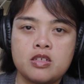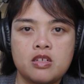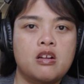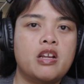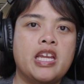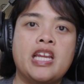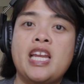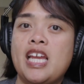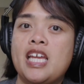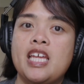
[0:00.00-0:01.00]
during,
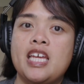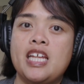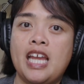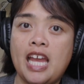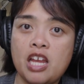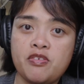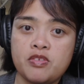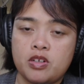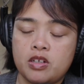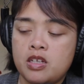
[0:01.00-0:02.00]
and
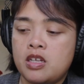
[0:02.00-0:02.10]
after.